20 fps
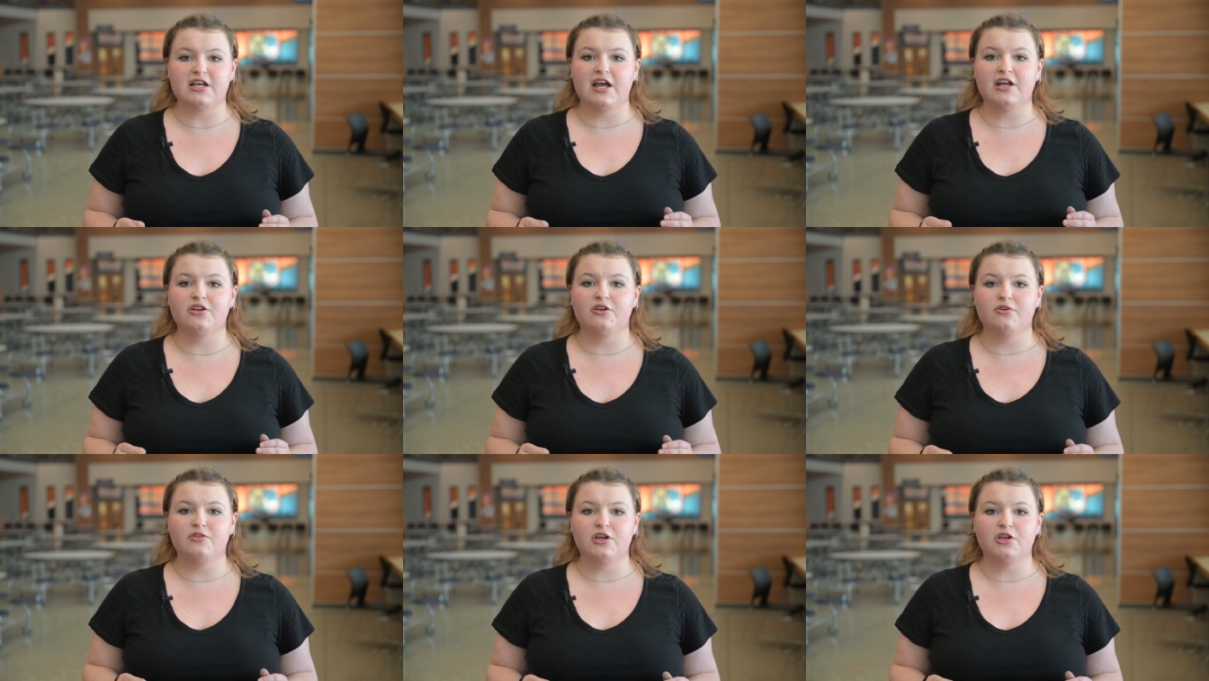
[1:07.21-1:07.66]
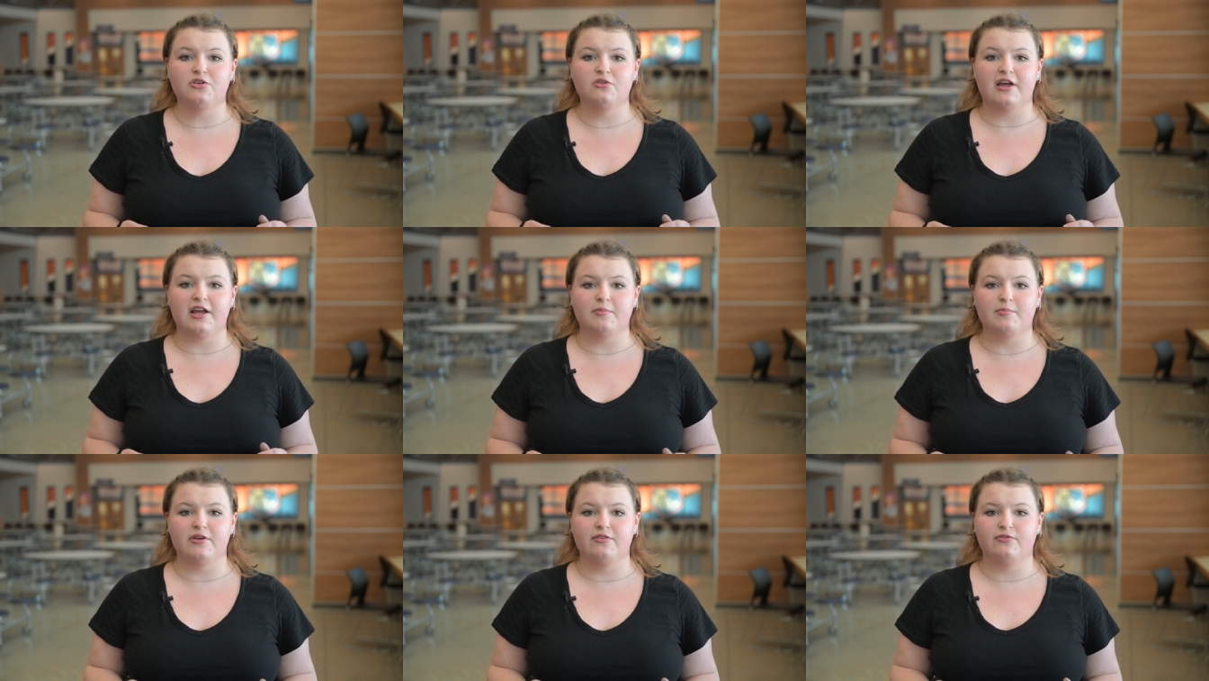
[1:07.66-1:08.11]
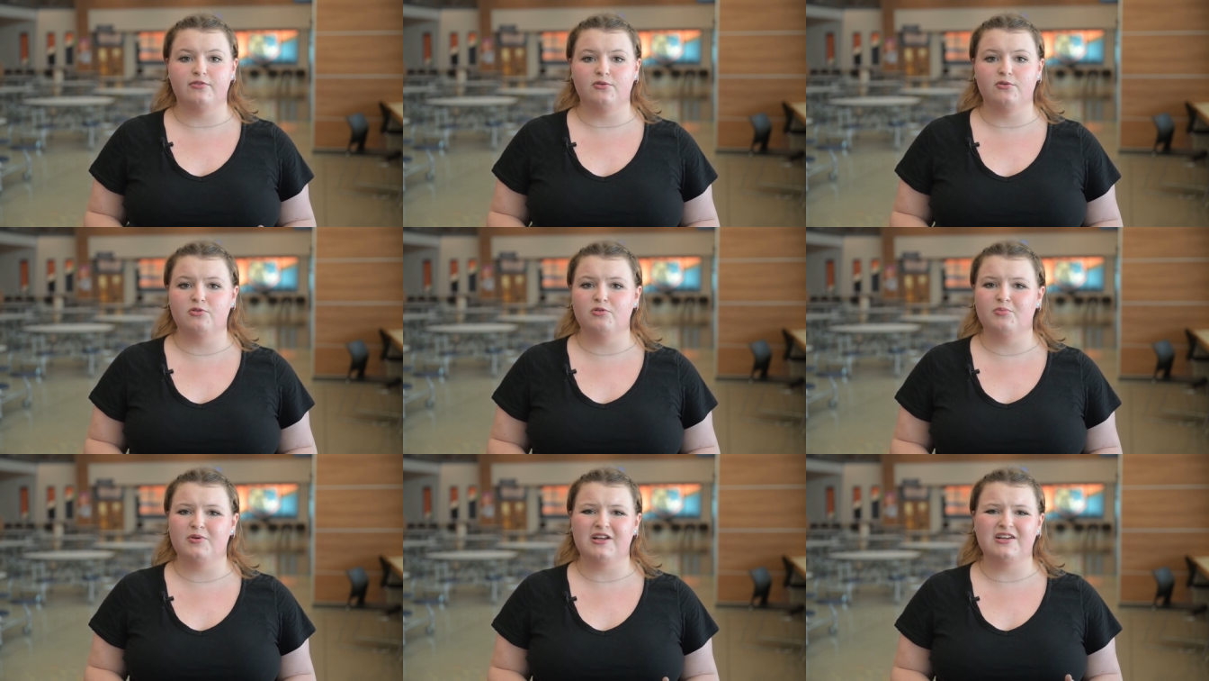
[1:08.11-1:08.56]
I know that you like my
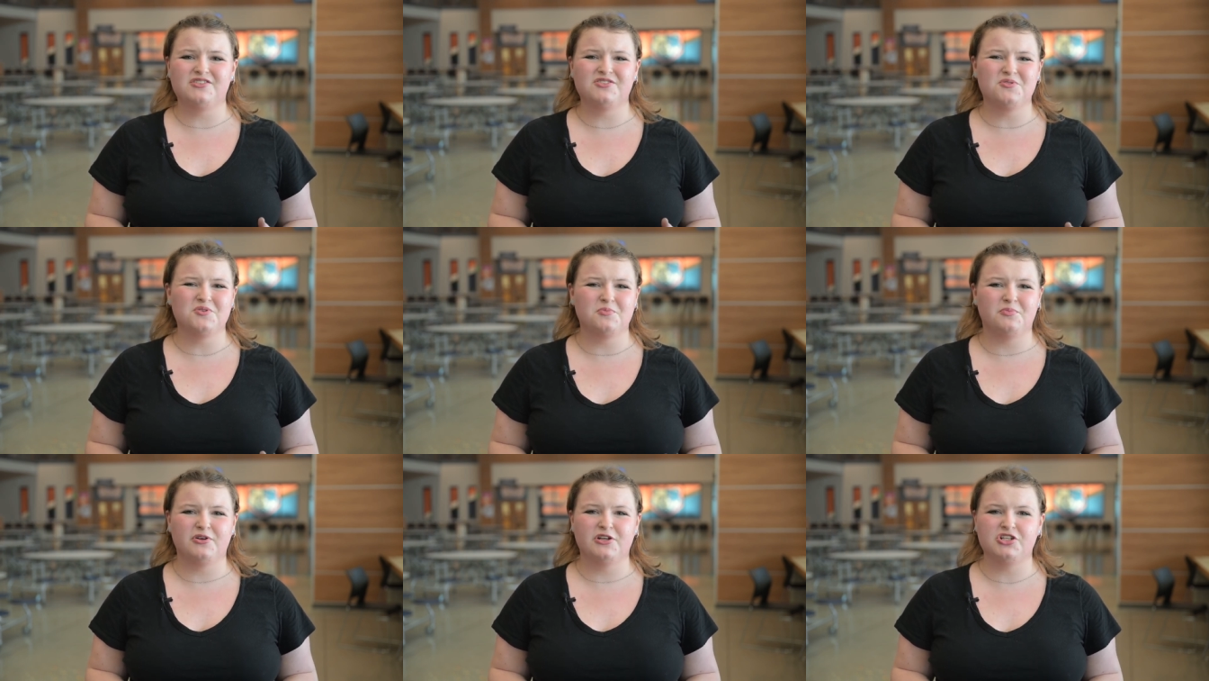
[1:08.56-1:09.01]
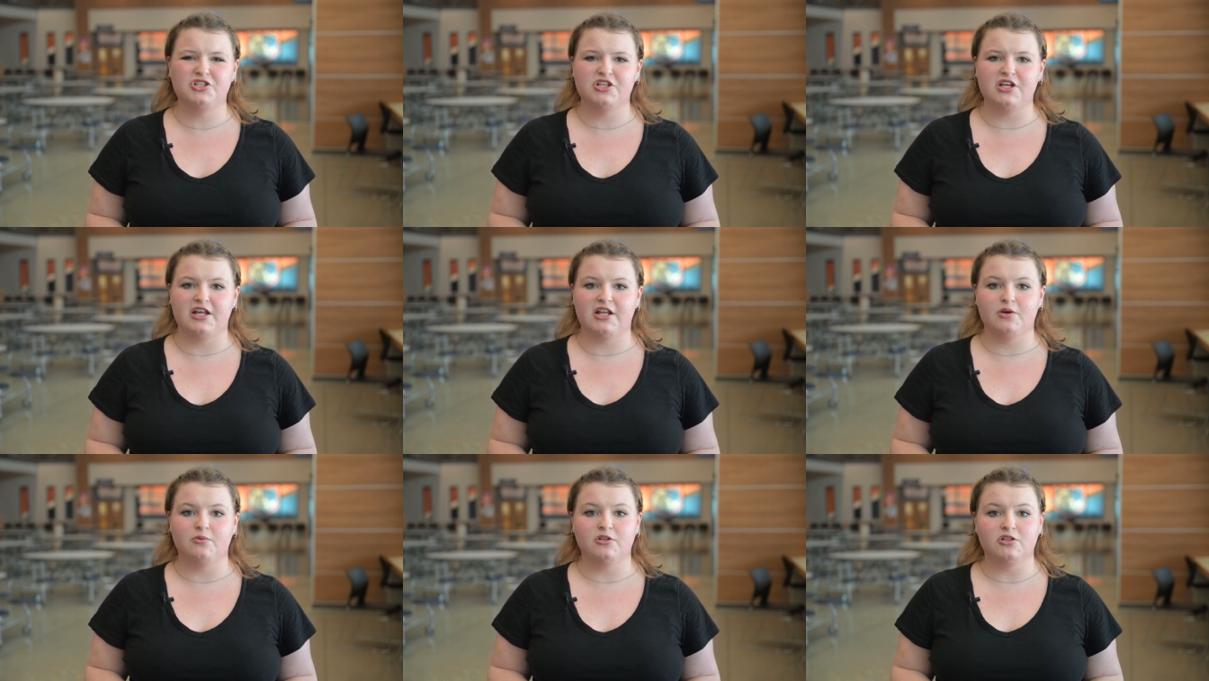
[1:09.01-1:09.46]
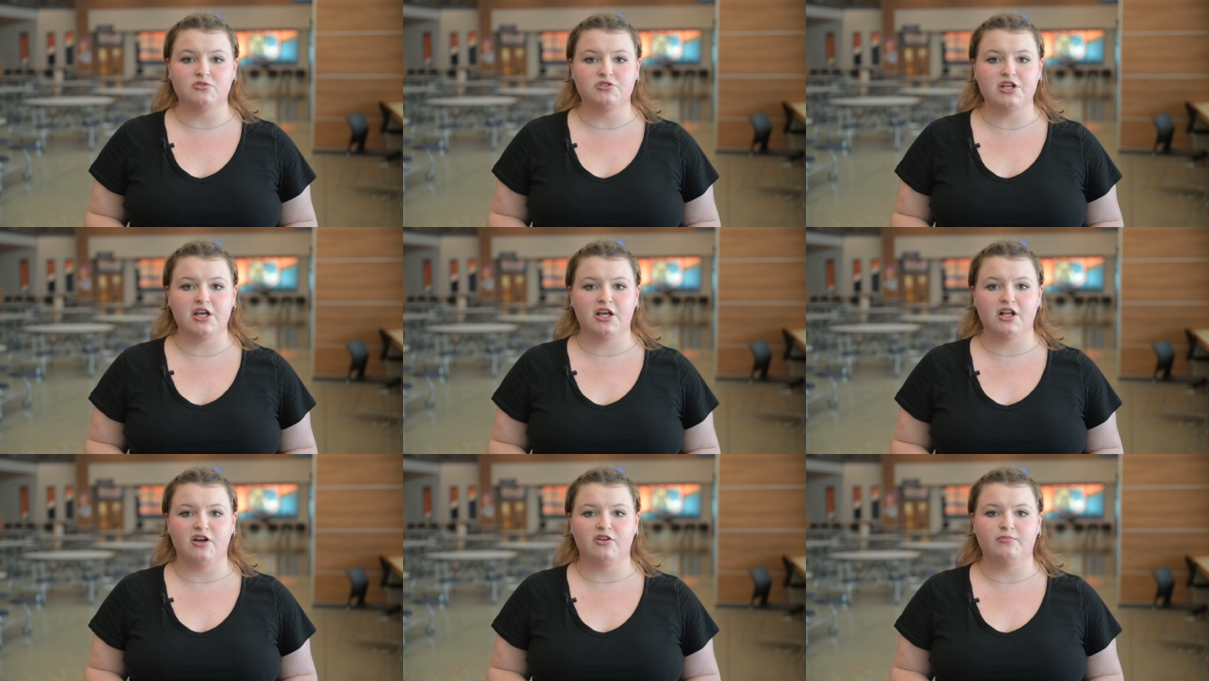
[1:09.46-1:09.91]
food, but I don't appreciate it when you
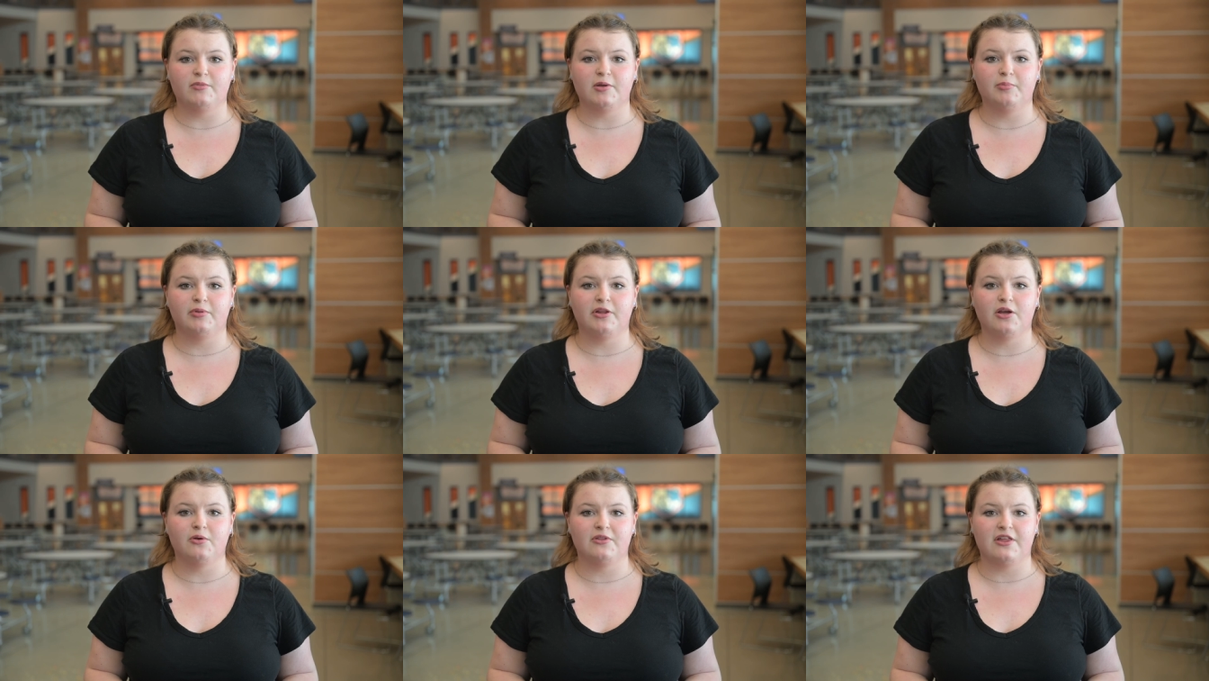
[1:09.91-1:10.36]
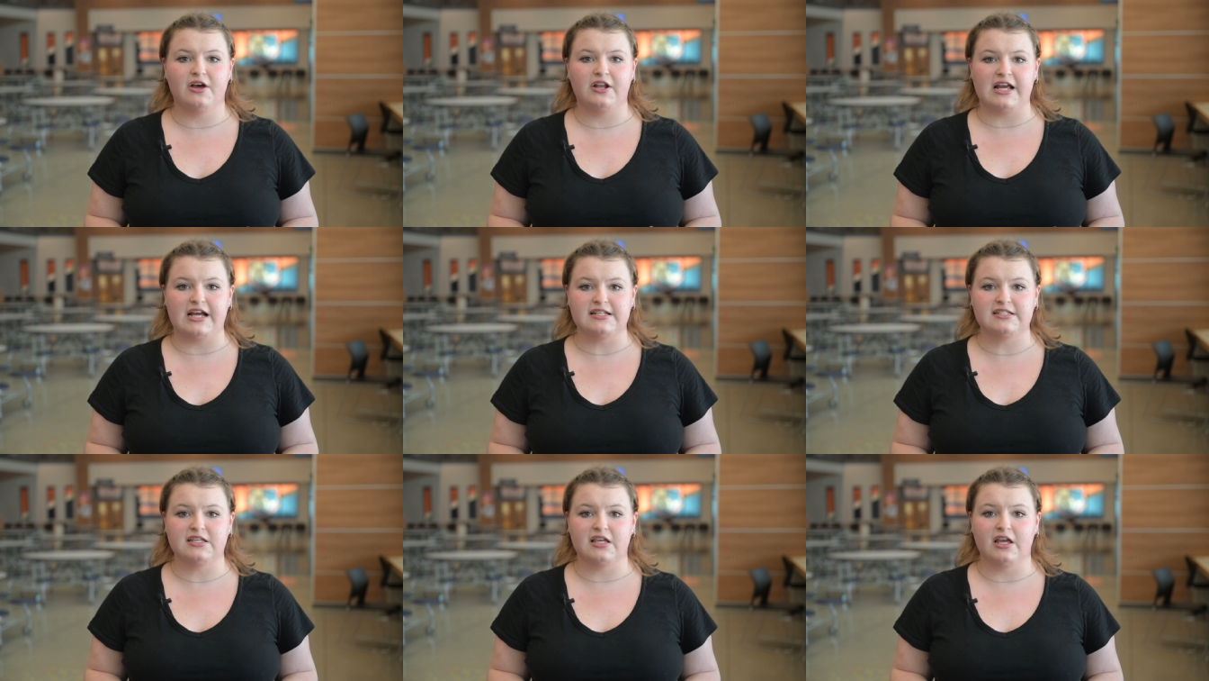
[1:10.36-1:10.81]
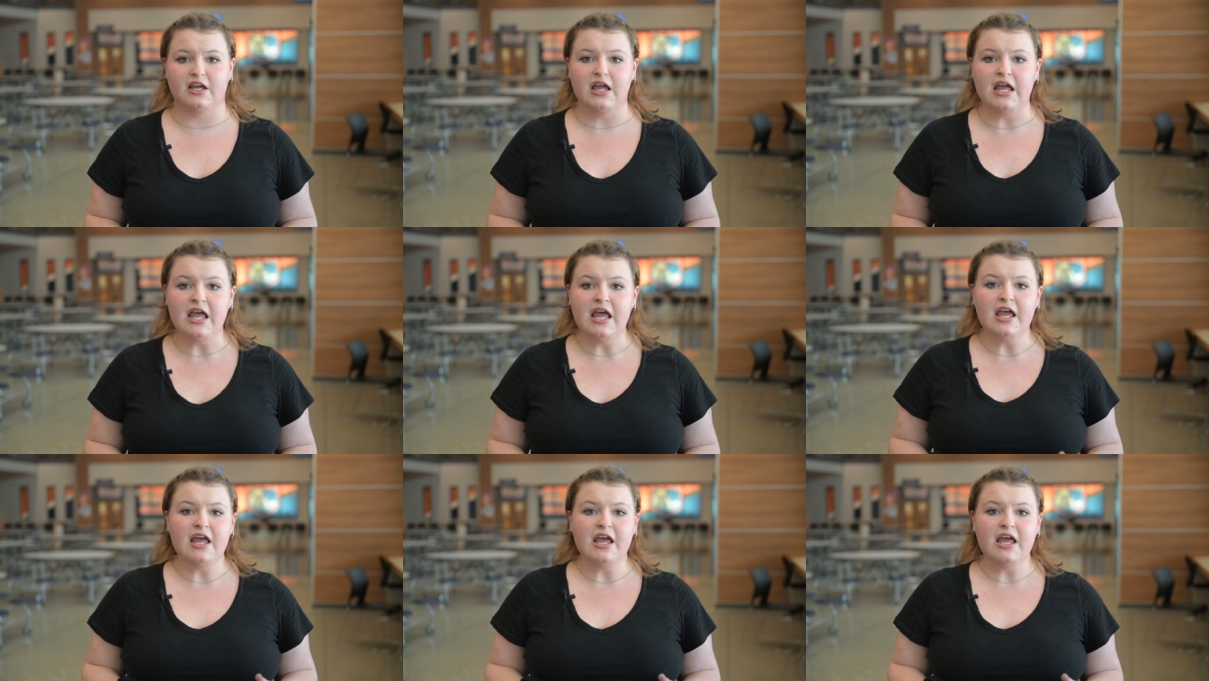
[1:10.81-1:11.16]
take it off my plate without asking.